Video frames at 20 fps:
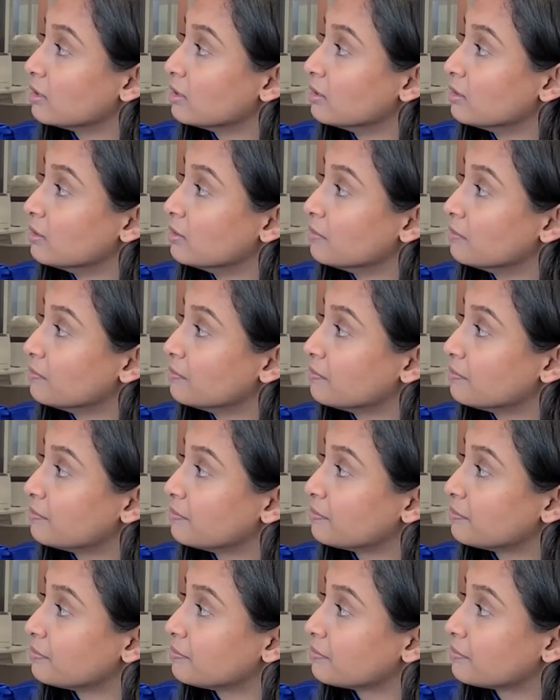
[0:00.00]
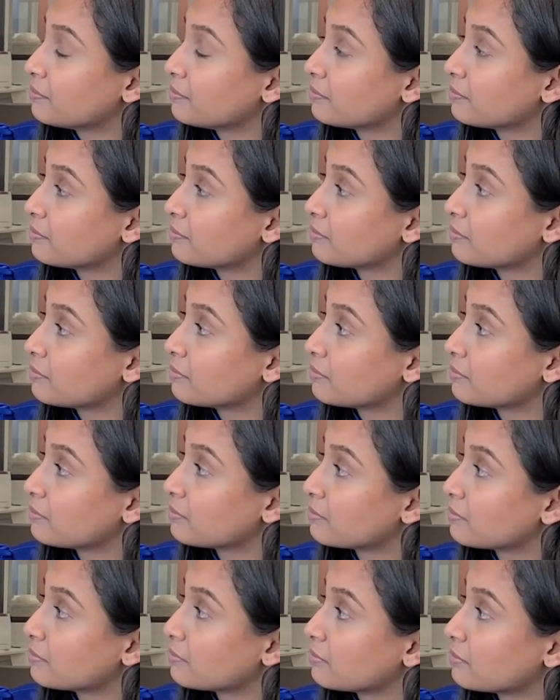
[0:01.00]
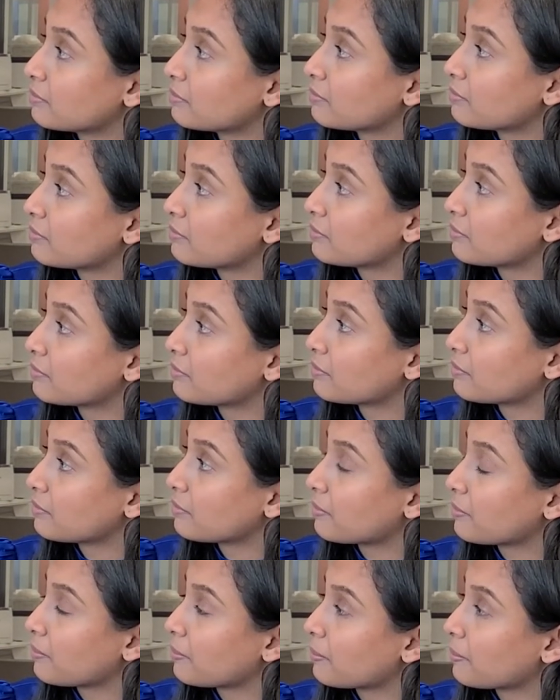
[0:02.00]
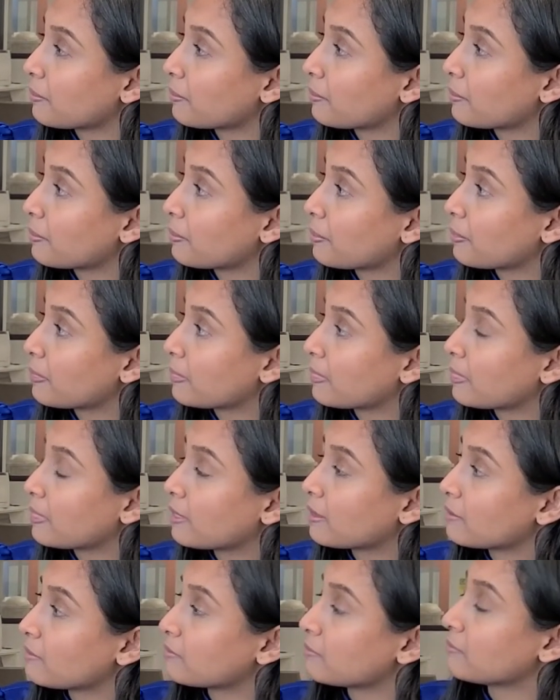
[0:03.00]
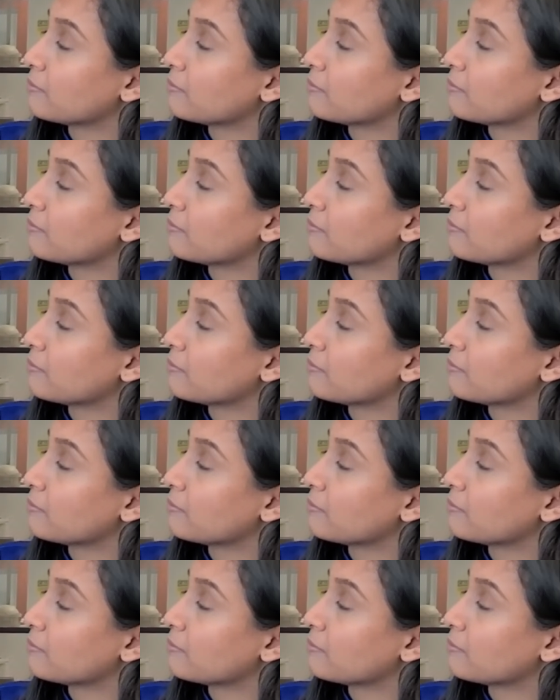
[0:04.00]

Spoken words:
[no speech]